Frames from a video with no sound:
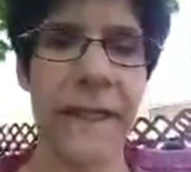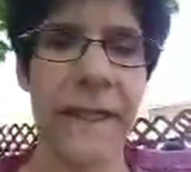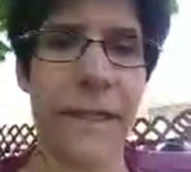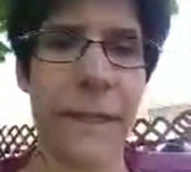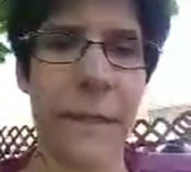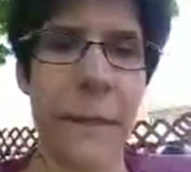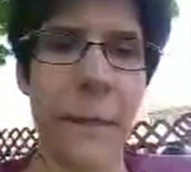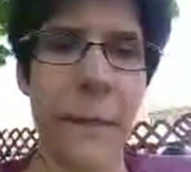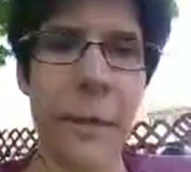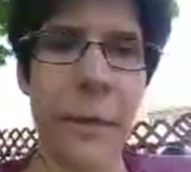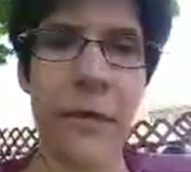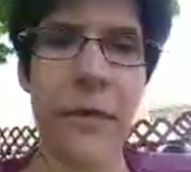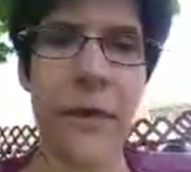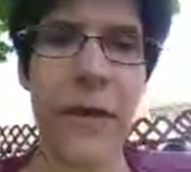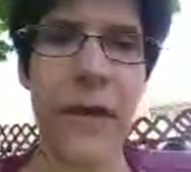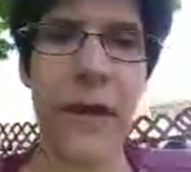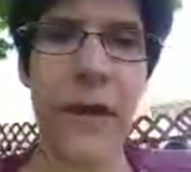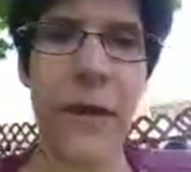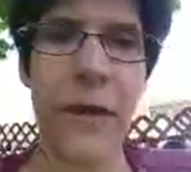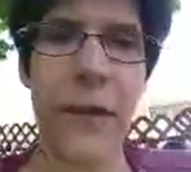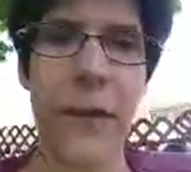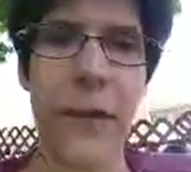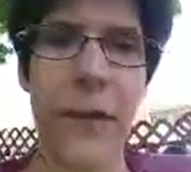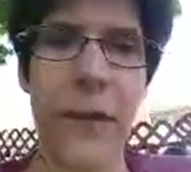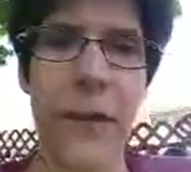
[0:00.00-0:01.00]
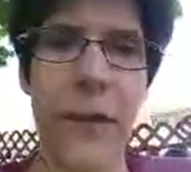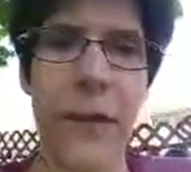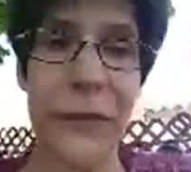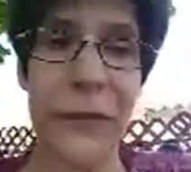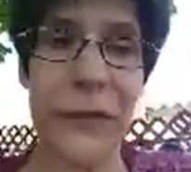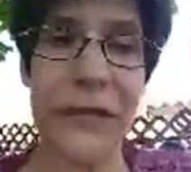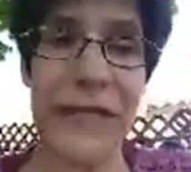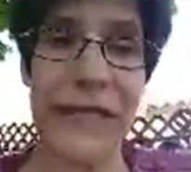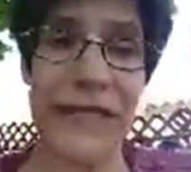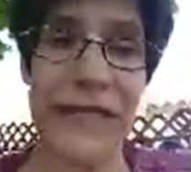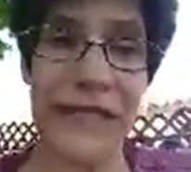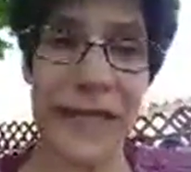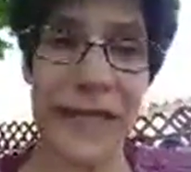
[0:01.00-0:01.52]
moving
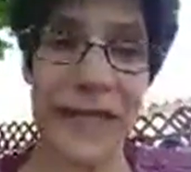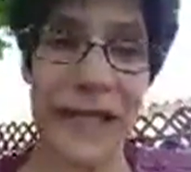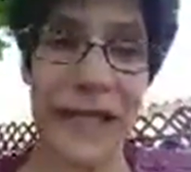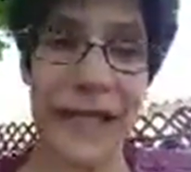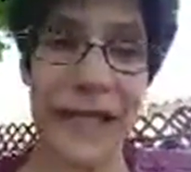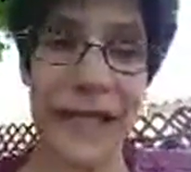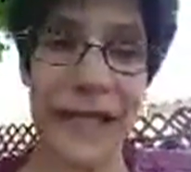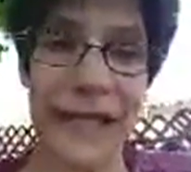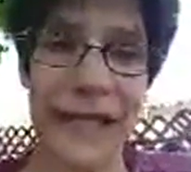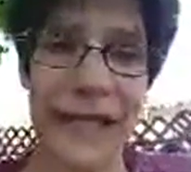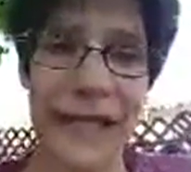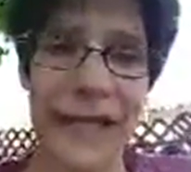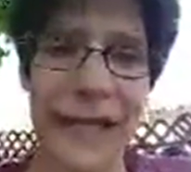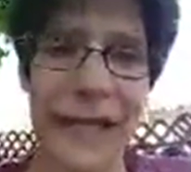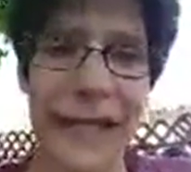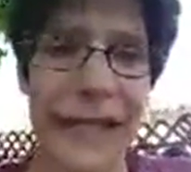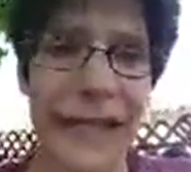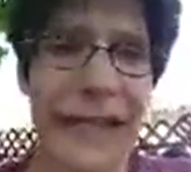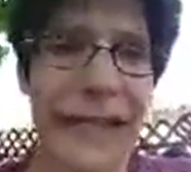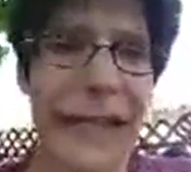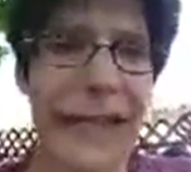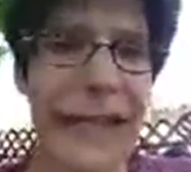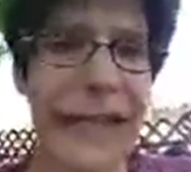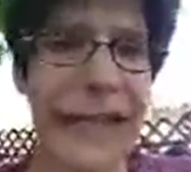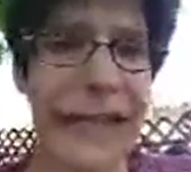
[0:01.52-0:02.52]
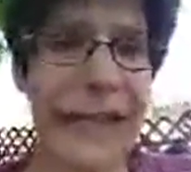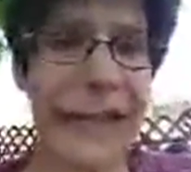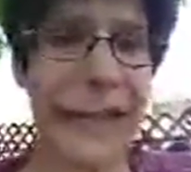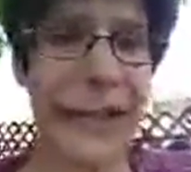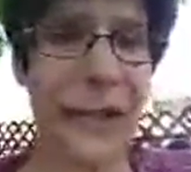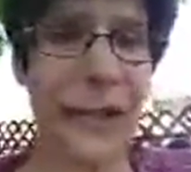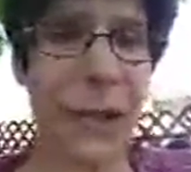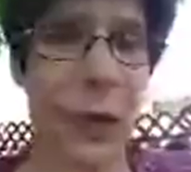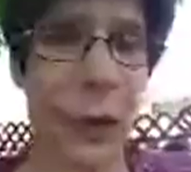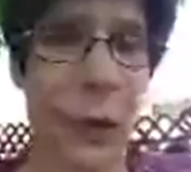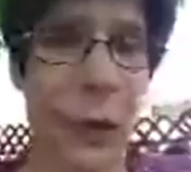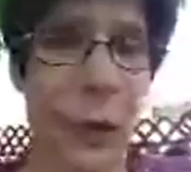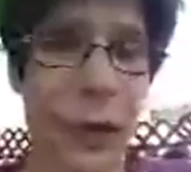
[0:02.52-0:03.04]
those things
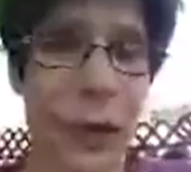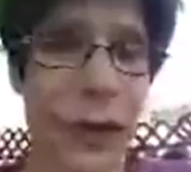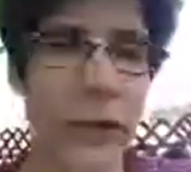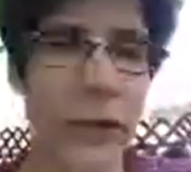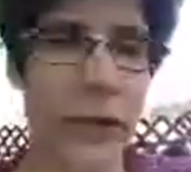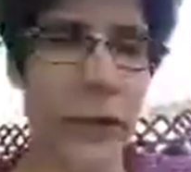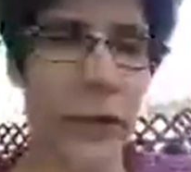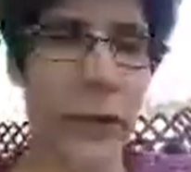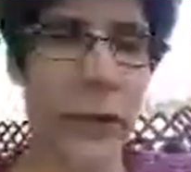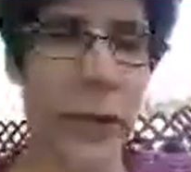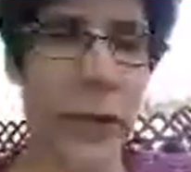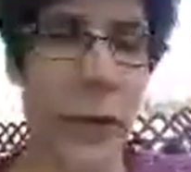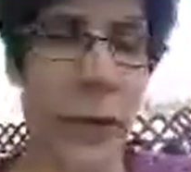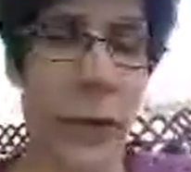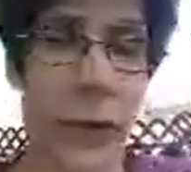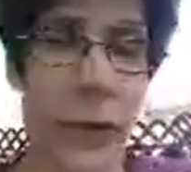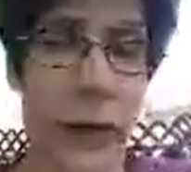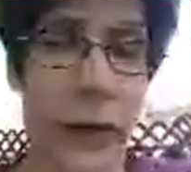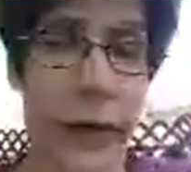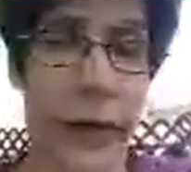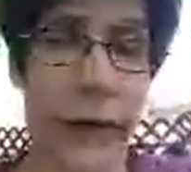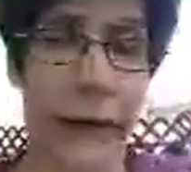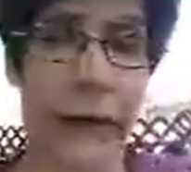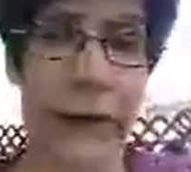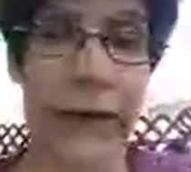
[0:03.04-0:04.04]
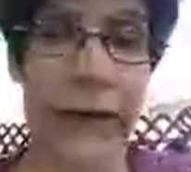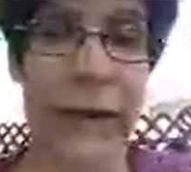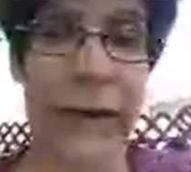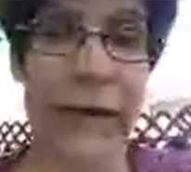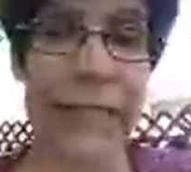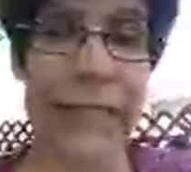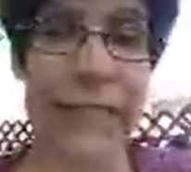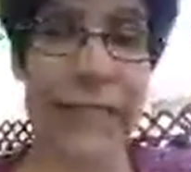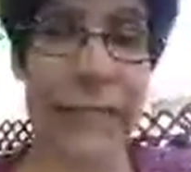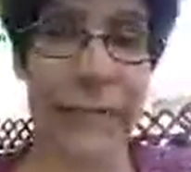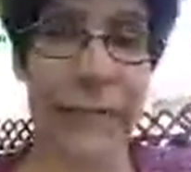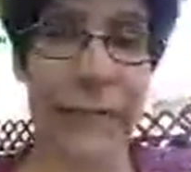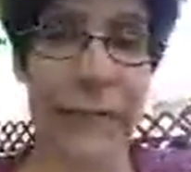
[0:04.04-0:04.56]
is going to require a
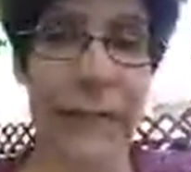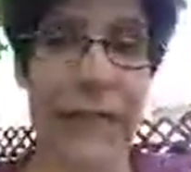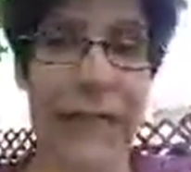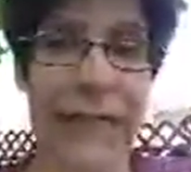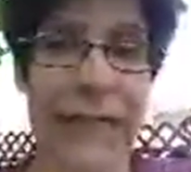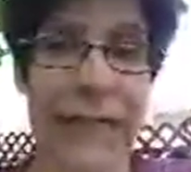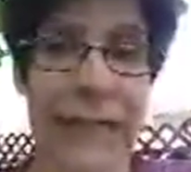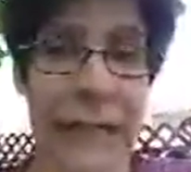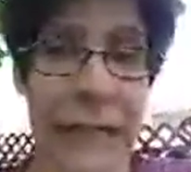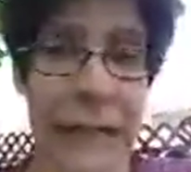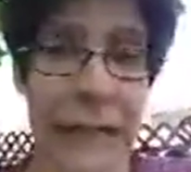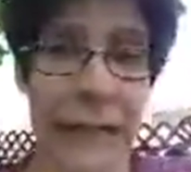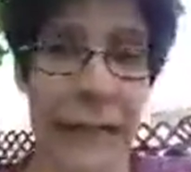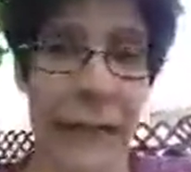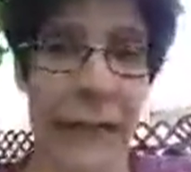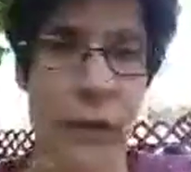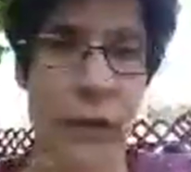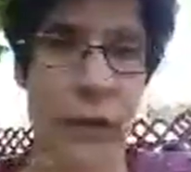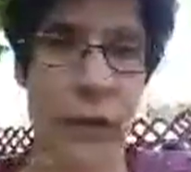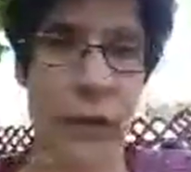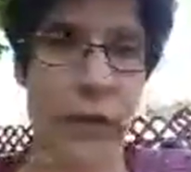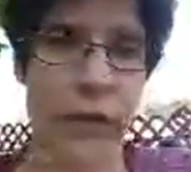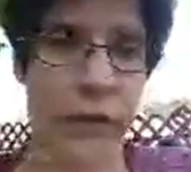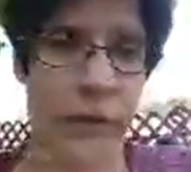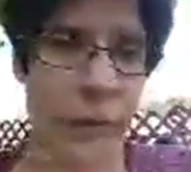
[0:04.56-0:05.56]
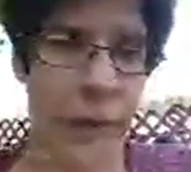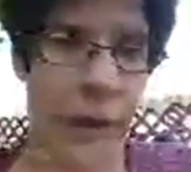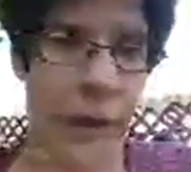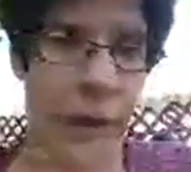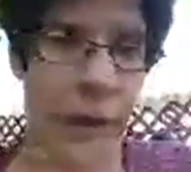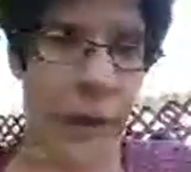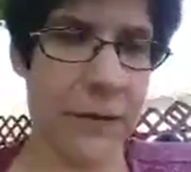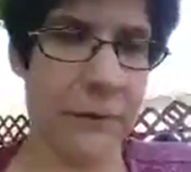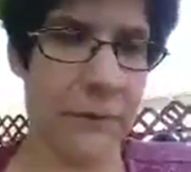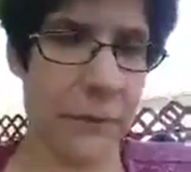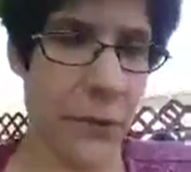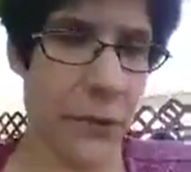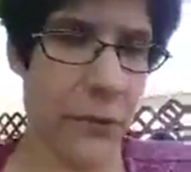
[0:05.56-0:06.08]
different level of
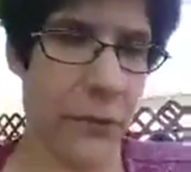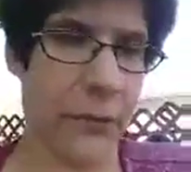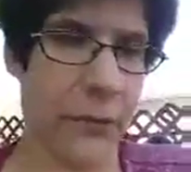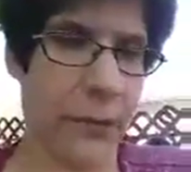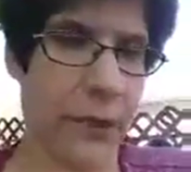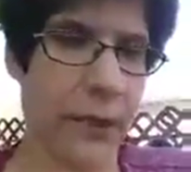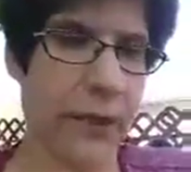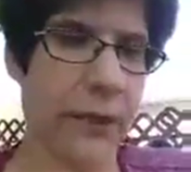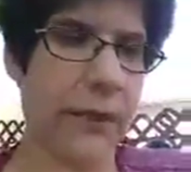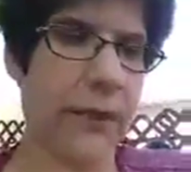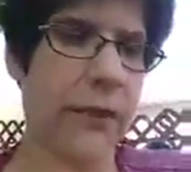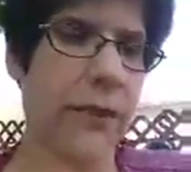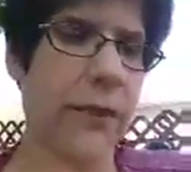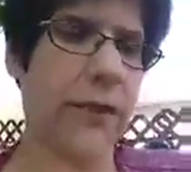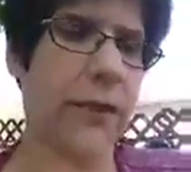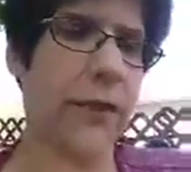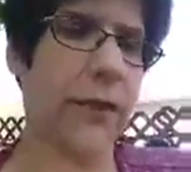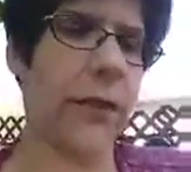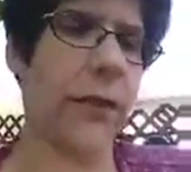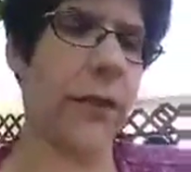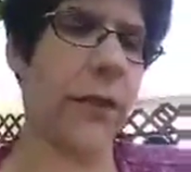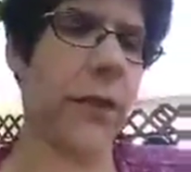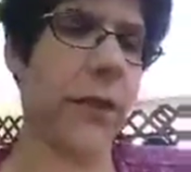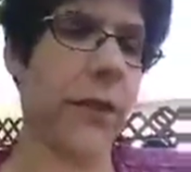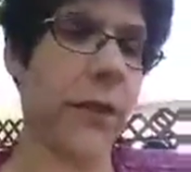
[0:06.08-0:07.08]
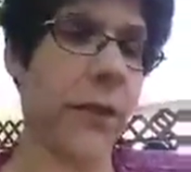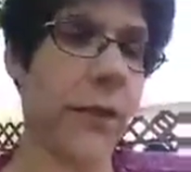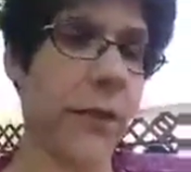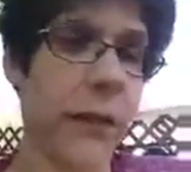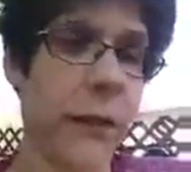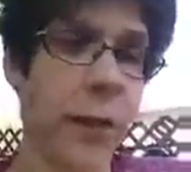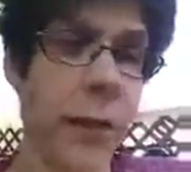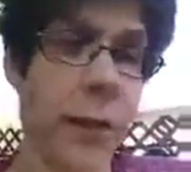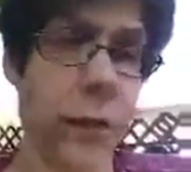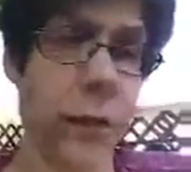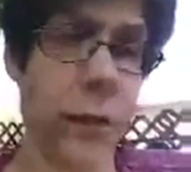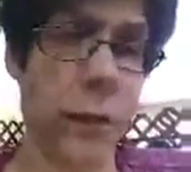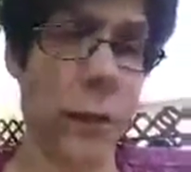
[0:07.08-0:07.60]
body movement
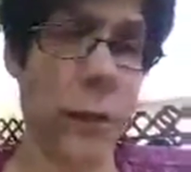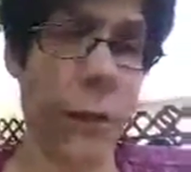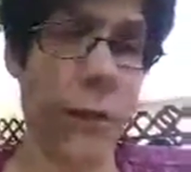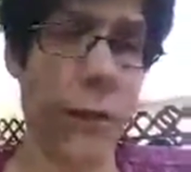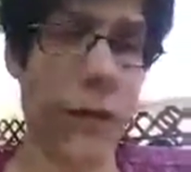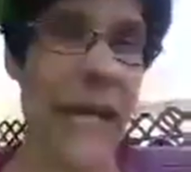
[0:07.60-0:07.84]
control.